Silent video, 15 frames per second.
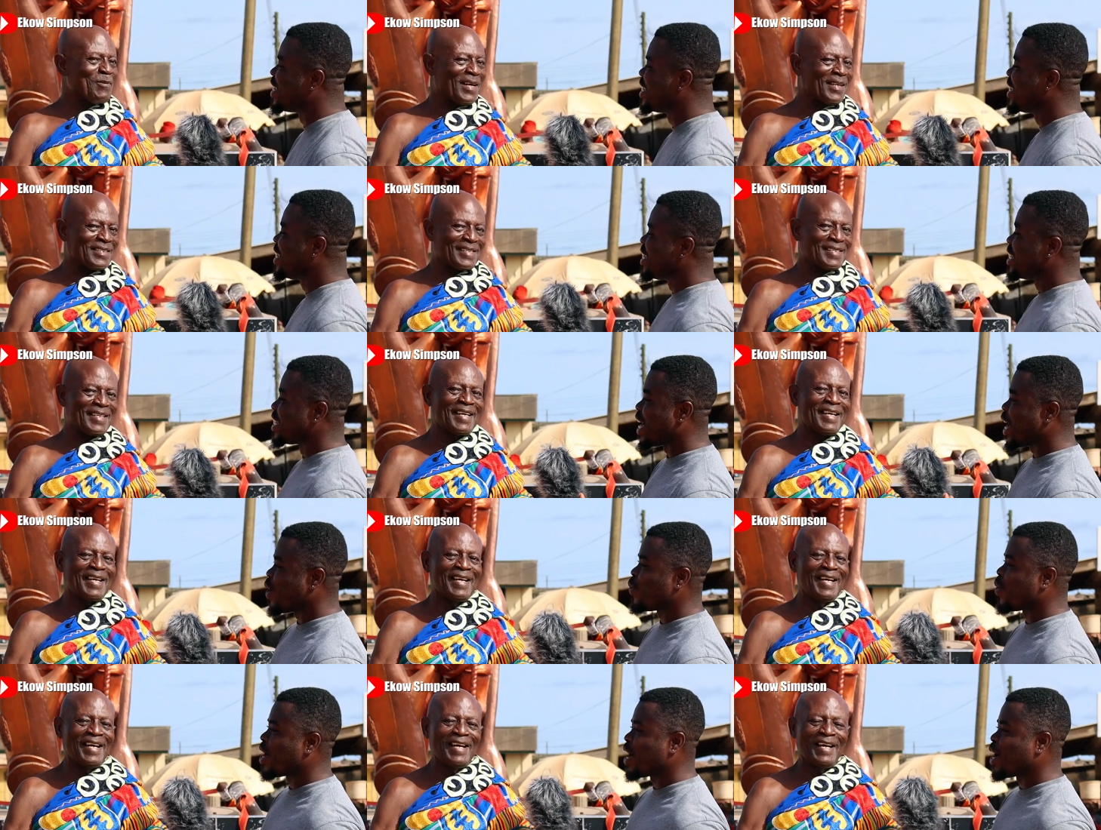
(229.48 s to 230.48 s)
Speaker 1: much.
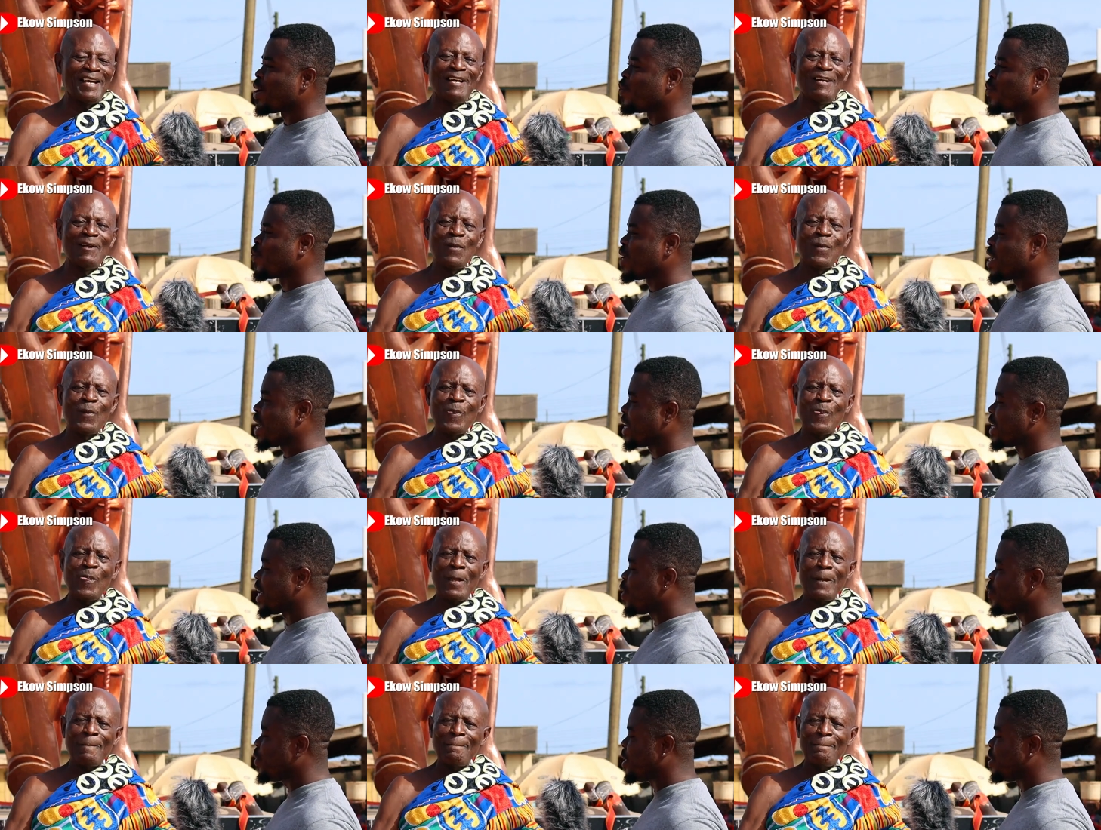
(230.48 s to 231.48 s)
now uh, we are
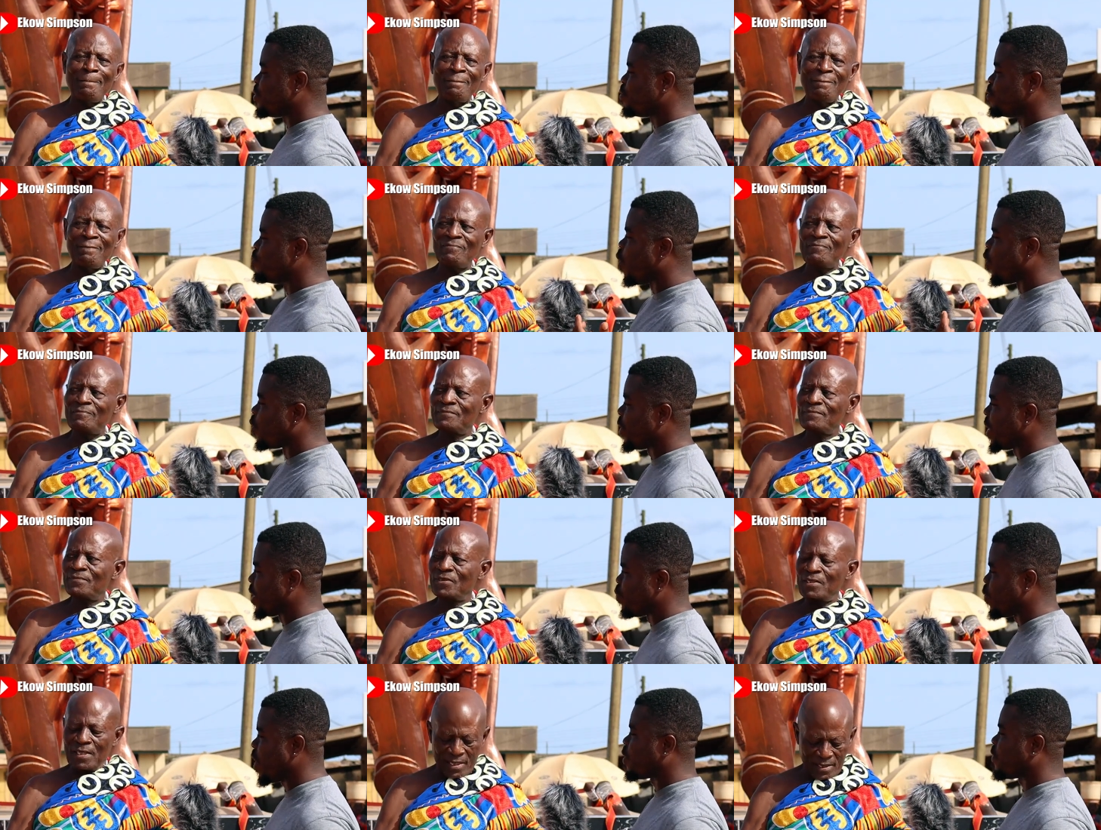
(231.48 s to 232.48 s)
now in
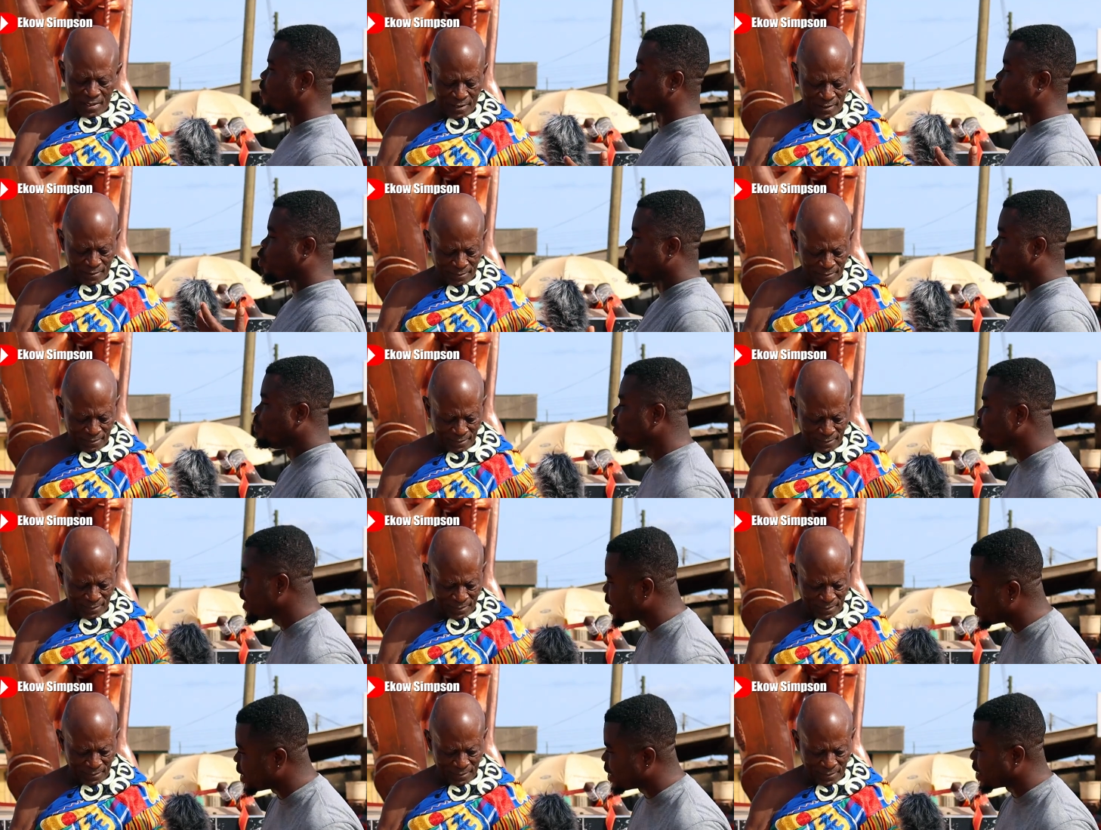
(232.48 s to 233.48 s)
Moree, one of the
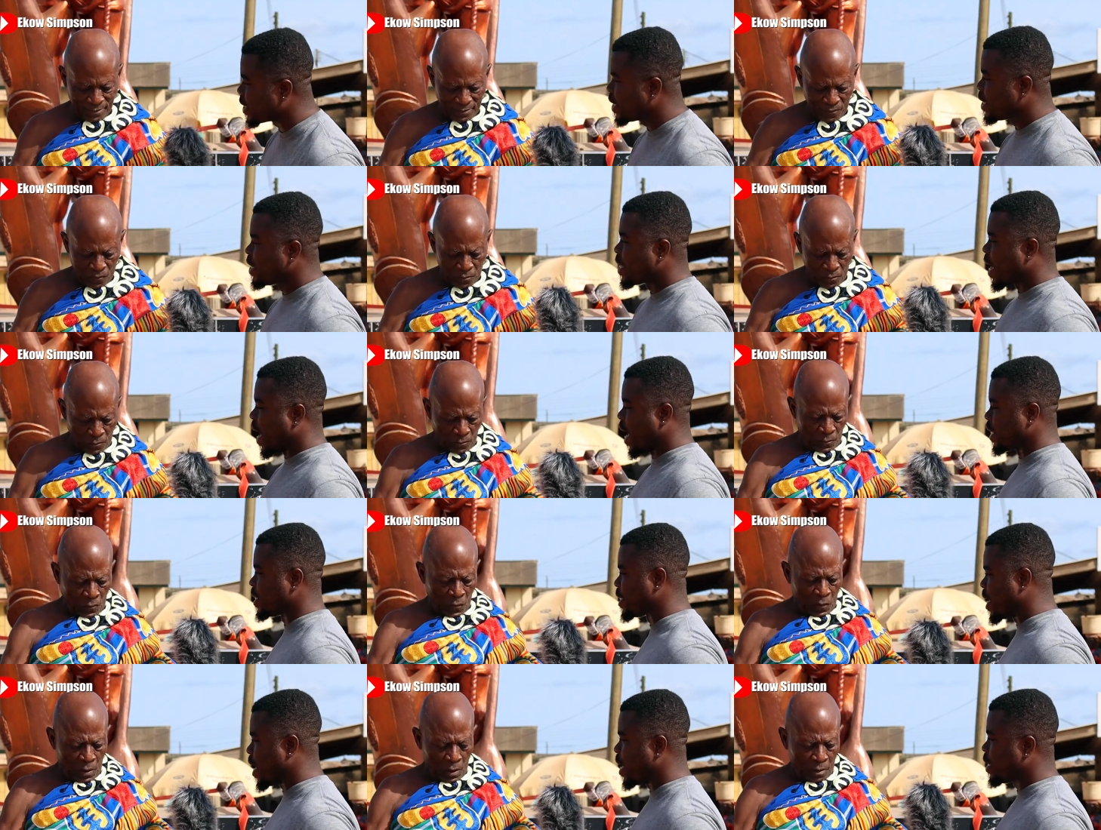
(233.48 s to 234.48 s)
communities
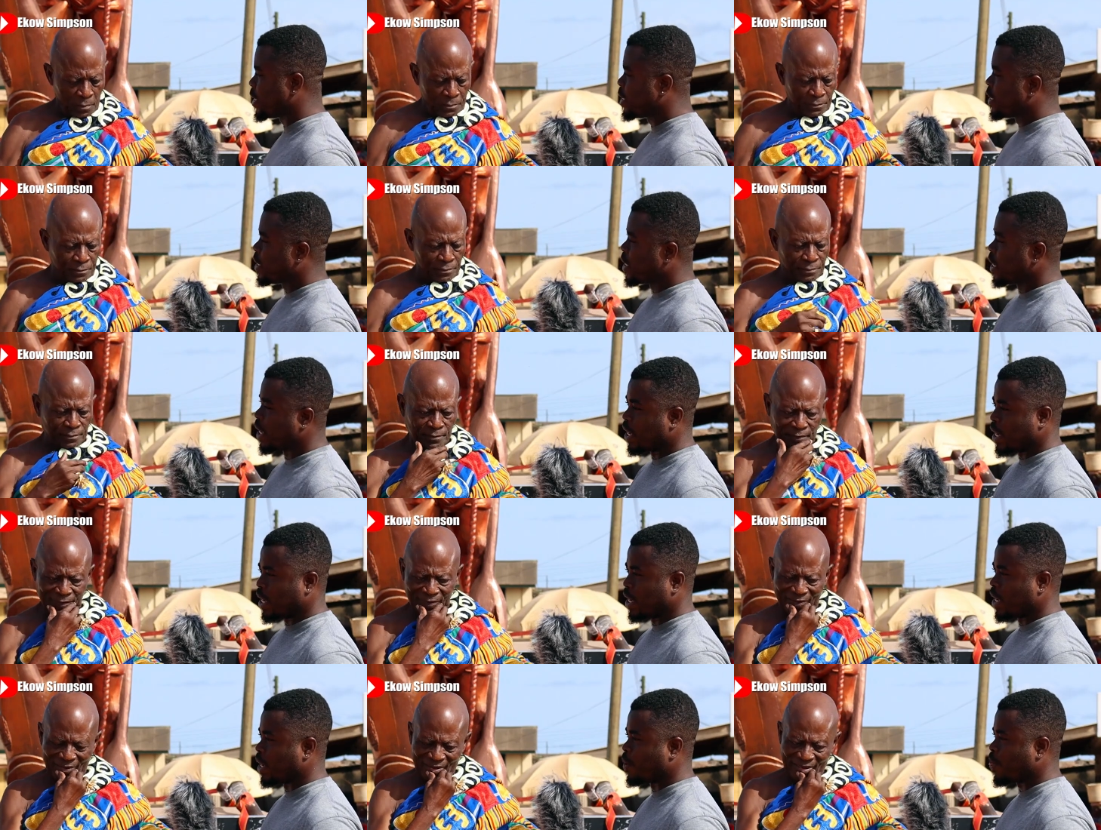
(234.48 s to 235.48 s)
under
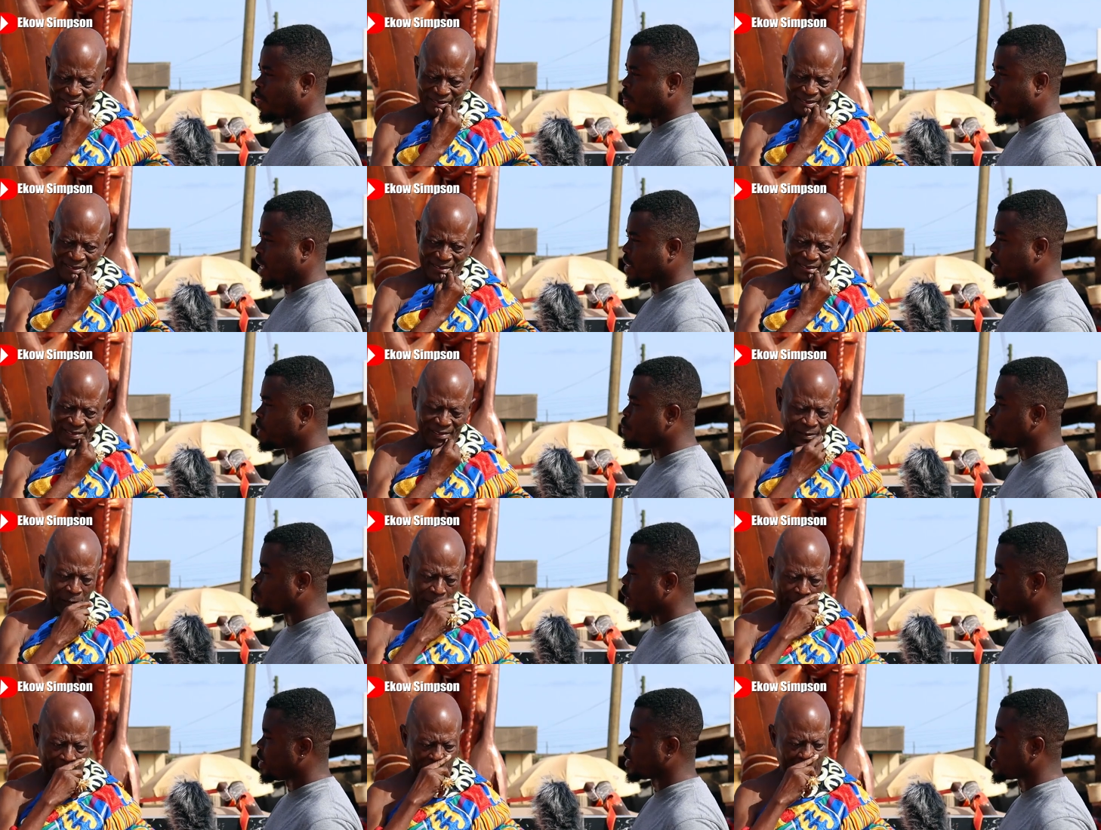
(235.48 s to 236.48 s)
uh, Asebu
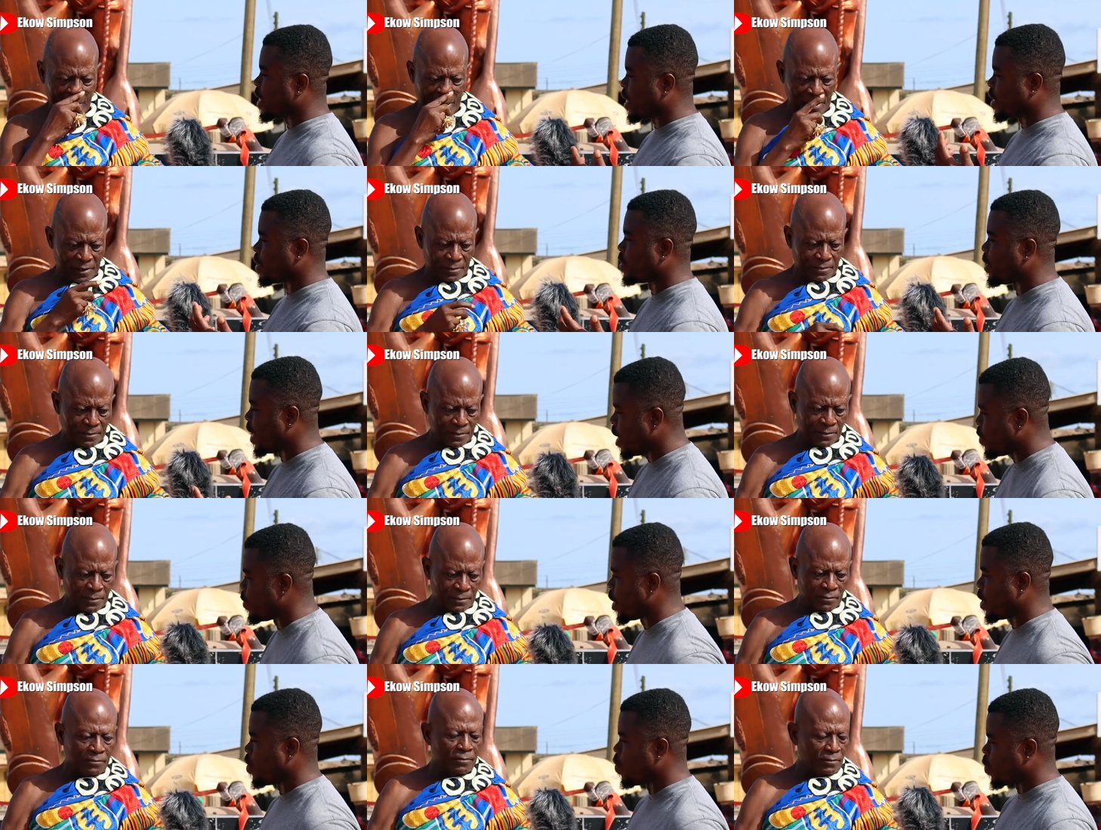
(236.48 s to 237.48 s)
traditional
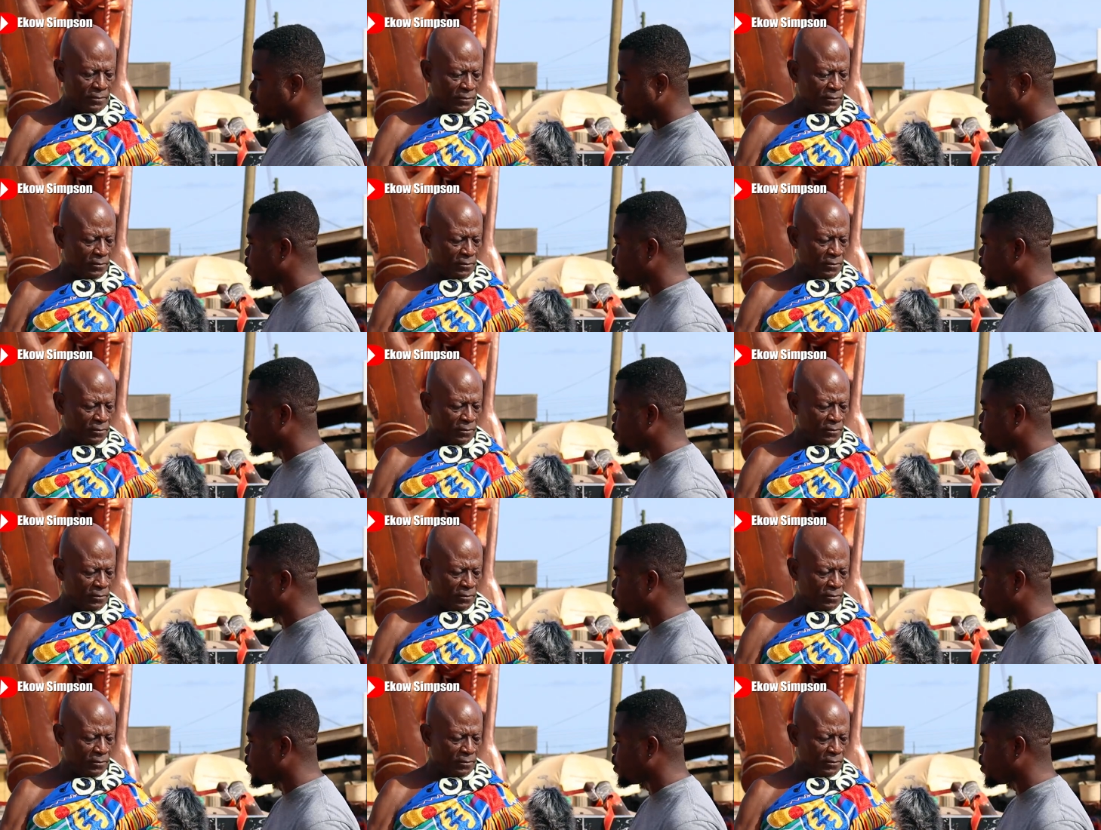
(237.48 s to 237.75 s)
area or mm.